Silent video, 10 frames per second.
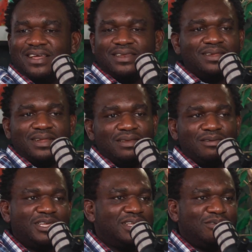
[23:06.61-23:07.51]
And he said
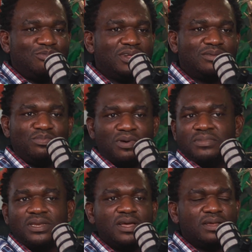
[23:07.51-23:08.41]
he works
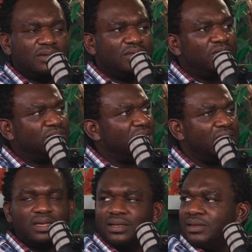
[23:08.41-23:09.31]
Bombardier and stuff. I'm
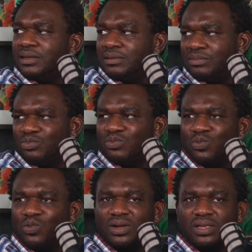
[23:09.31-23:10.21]
like,
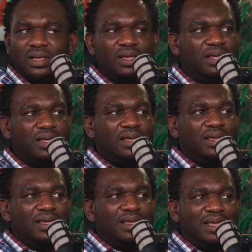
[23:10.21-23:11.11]
what?
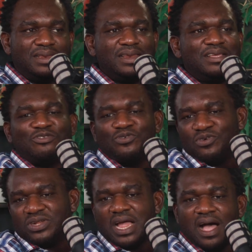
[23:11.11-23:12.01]
And then he
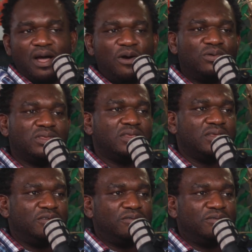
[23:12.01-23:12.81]
took us out,